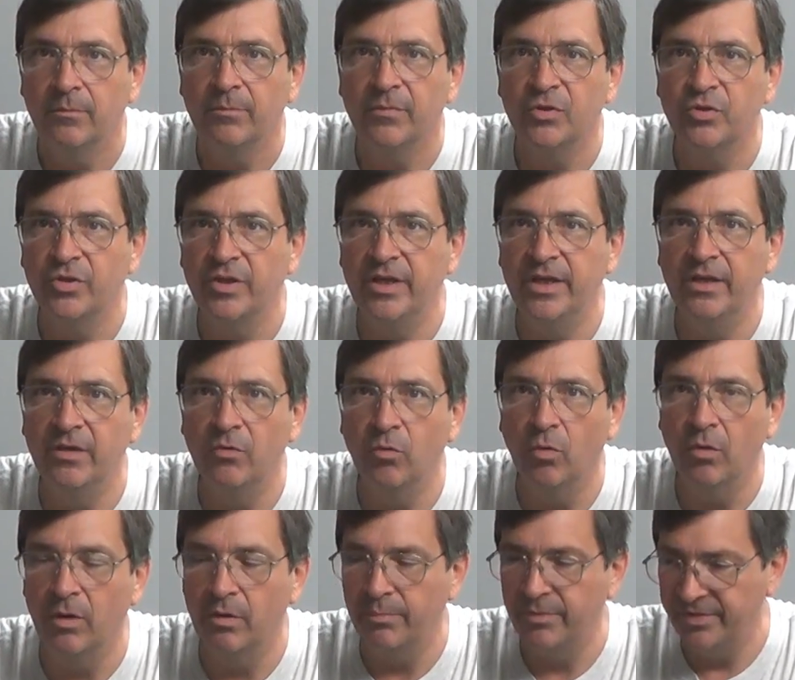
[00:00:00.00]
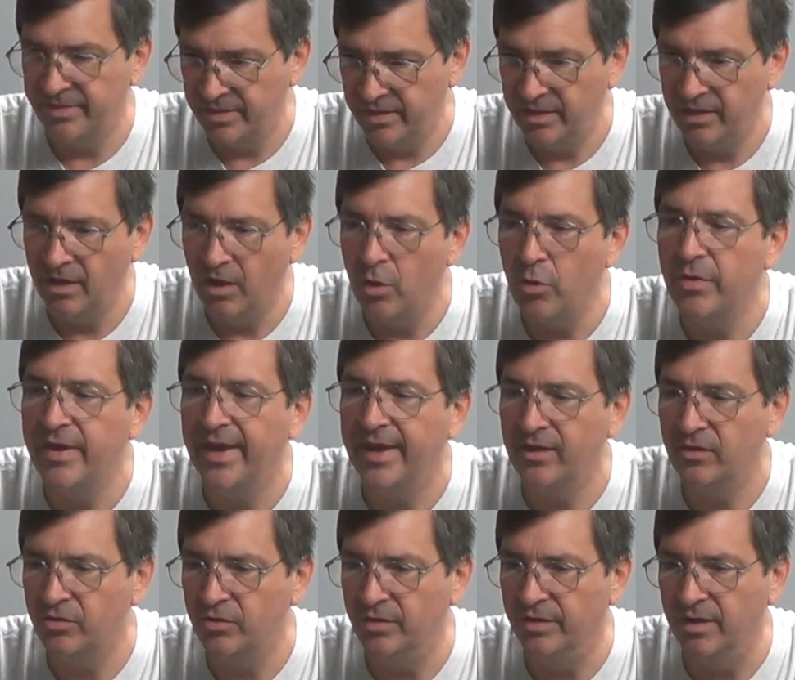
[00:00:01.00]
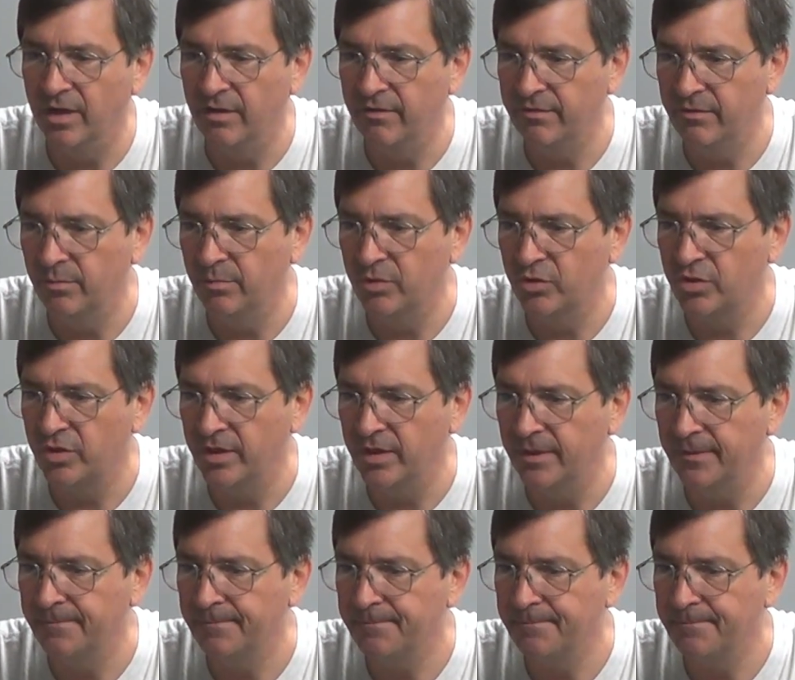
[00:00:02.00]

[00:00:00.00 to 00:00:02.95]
machine or the location of the machine.